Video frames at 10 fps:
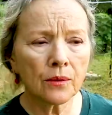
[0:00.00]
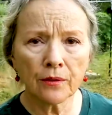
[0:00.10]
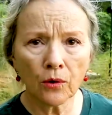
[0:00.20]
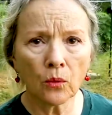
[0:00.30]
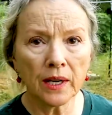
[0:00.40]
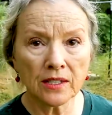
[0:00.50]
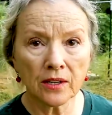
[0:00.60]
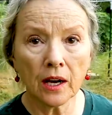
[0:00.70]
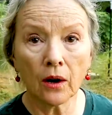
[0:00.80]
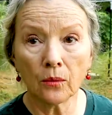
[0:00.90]
Three or four
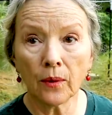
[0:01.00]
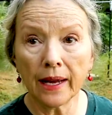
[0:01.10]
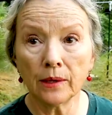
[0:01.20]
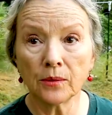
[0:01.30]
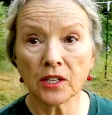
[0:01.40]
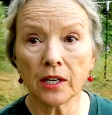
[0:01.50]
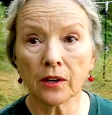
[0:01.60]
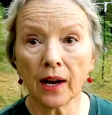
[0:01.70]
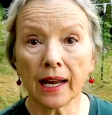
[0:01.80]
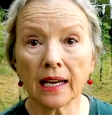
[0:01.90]
weeks ago, Randy was
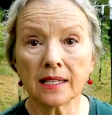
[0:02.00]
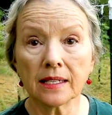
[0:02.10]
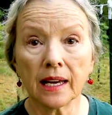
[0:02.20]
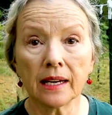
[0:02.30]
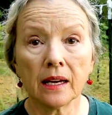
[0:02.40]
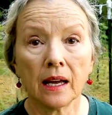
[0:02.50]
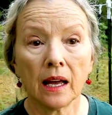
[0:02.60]
here and I said,